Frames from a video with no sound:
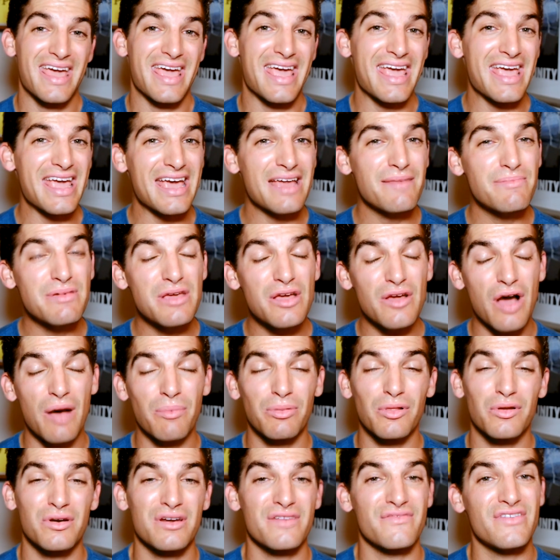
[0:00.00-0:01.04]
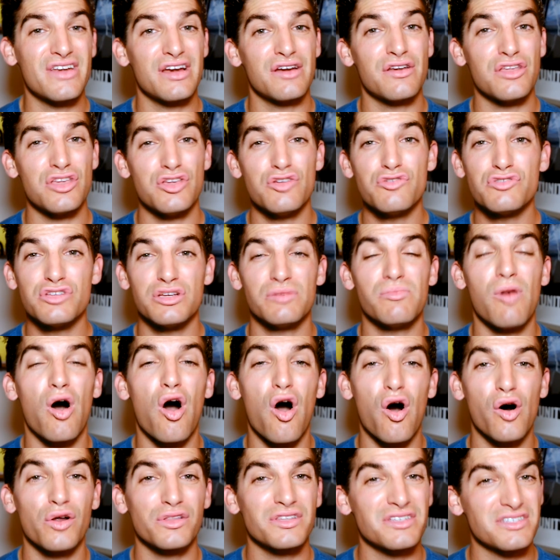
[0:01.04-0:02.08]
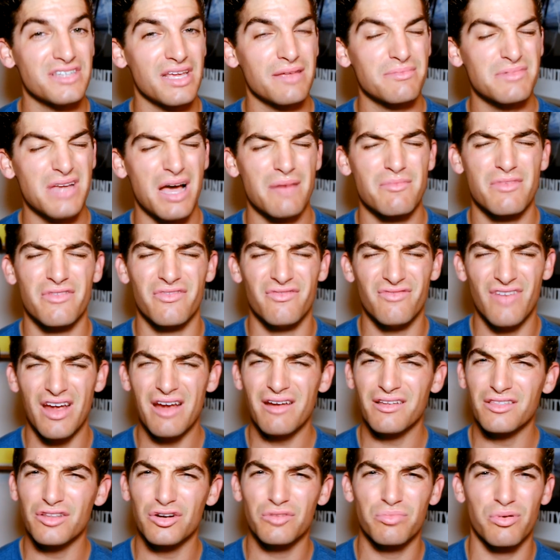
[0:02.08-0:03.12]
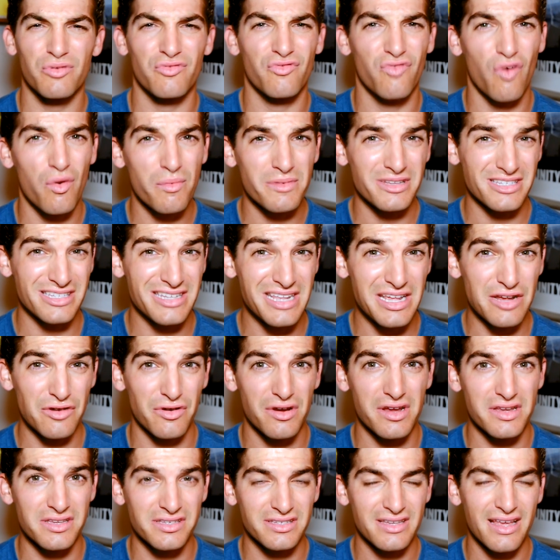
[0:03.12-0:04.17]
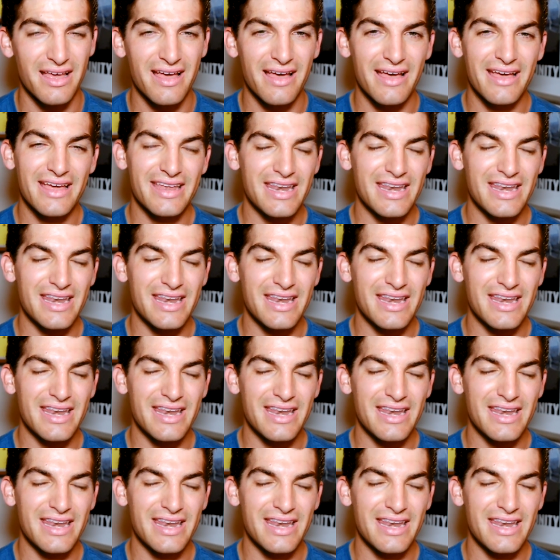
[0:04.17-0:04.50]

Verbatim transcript: and be uploading a video to YouTube all at the same time with very little performance decrease.